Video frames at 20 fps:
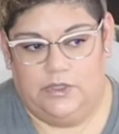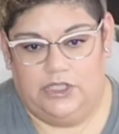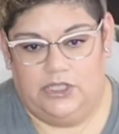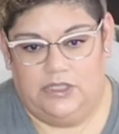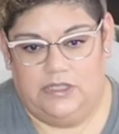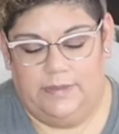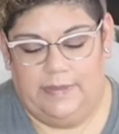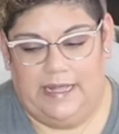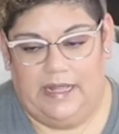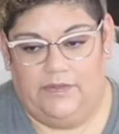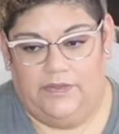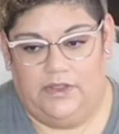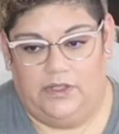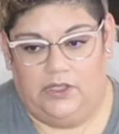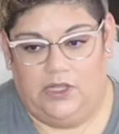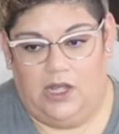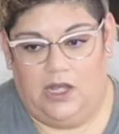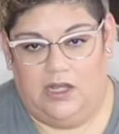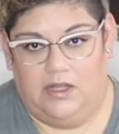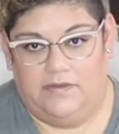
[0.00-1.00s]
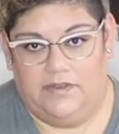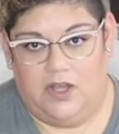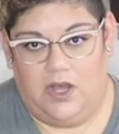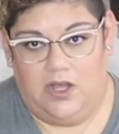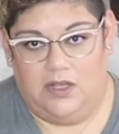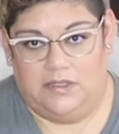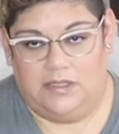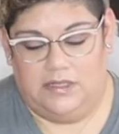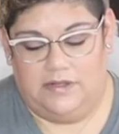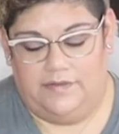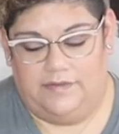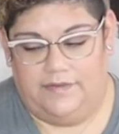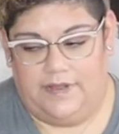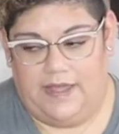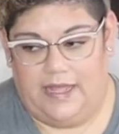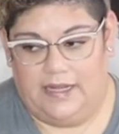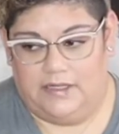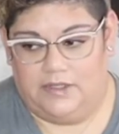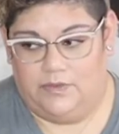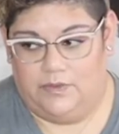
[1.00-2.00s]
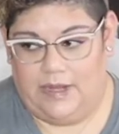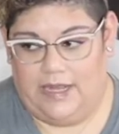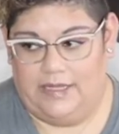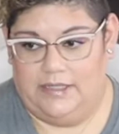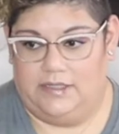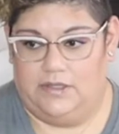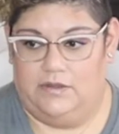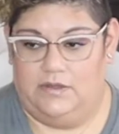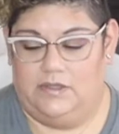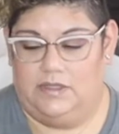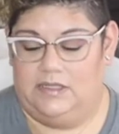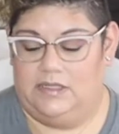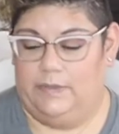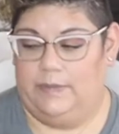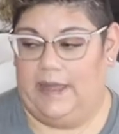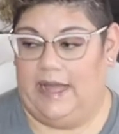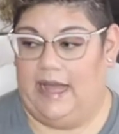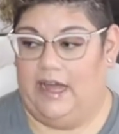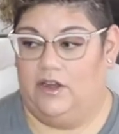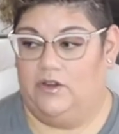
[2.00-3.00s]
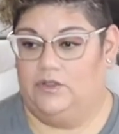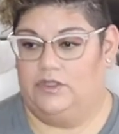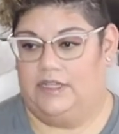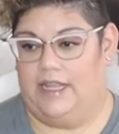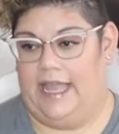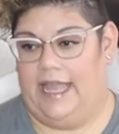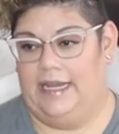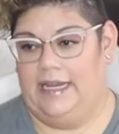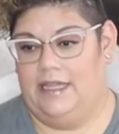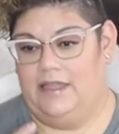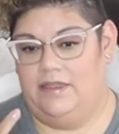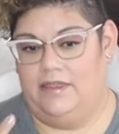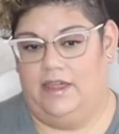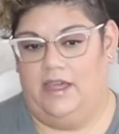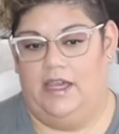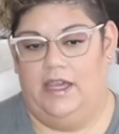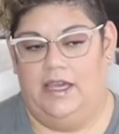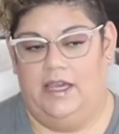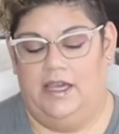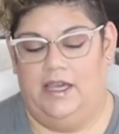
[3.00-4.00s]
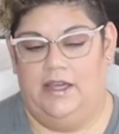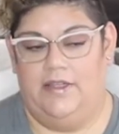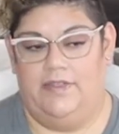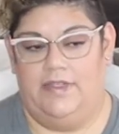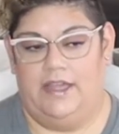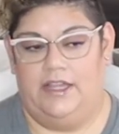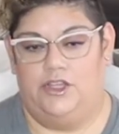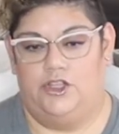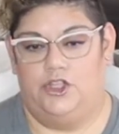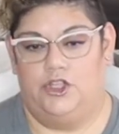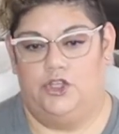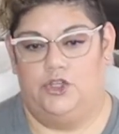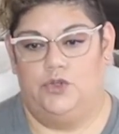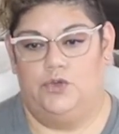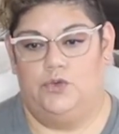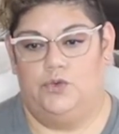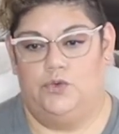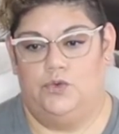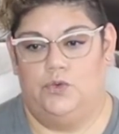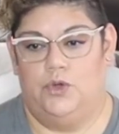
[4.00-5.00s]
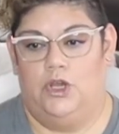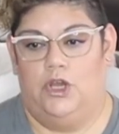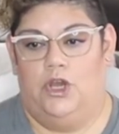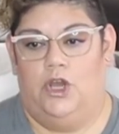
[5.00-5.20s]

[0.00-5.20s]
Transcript: which is about the law of cause and effect, right? So this is about anything that you...